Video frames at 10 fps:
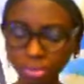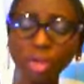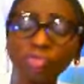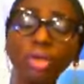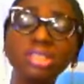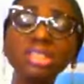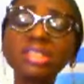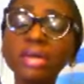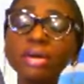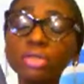For
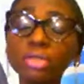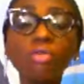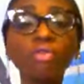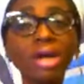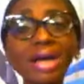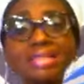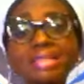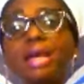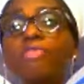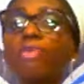details, for
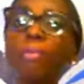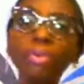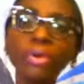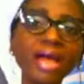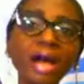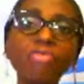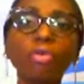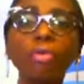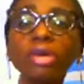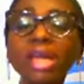counsel, for prayer,
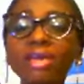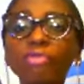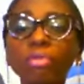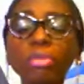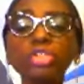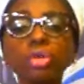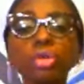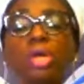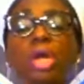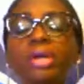for other information,
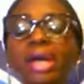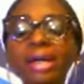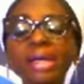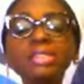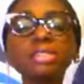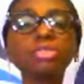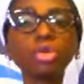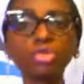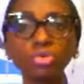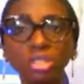you can get in
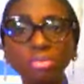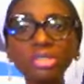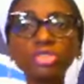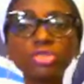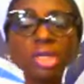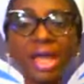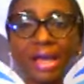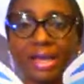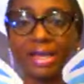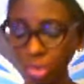touch with the ministry
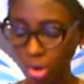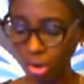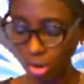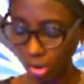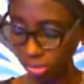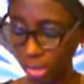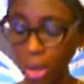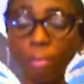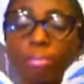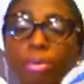line on
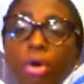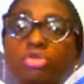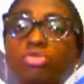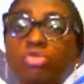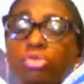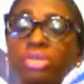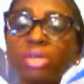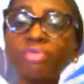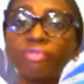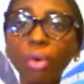
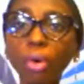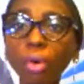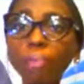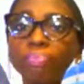+234